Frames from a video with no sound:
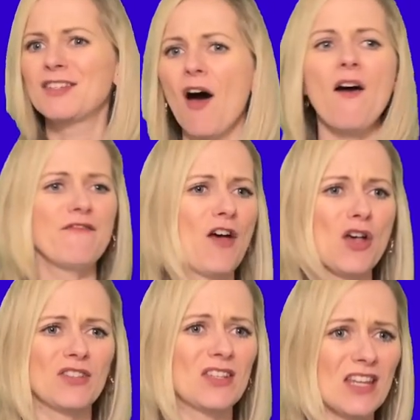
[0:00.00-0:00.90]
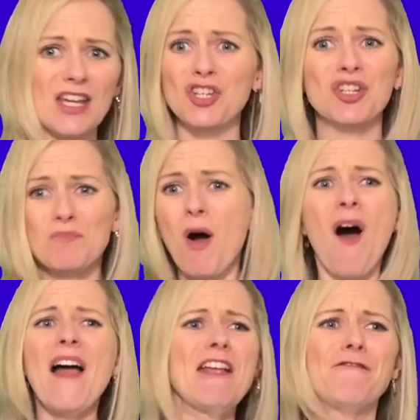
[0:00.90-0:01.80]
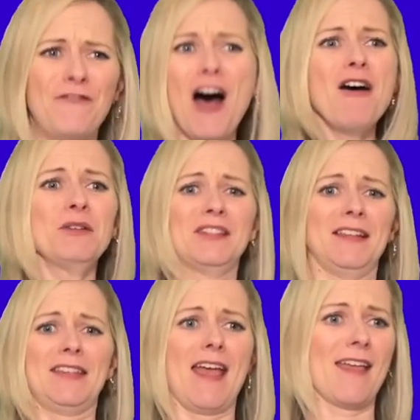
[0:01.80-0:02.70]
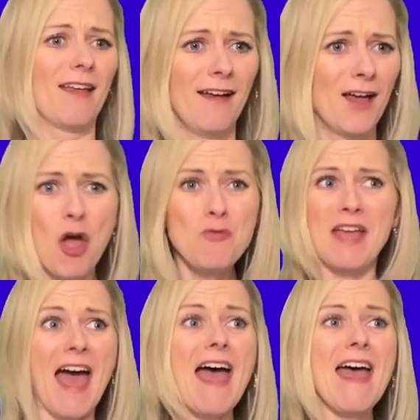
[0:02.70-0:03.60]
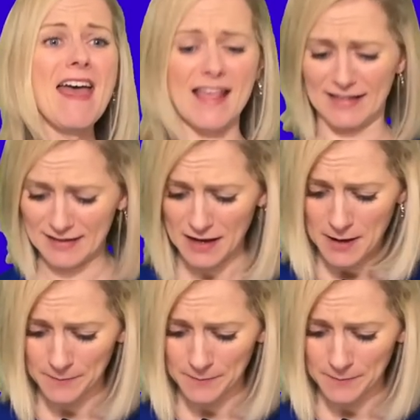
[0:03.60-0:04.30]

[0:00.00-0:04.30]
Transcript: Diversity, schmiversity. Who cares?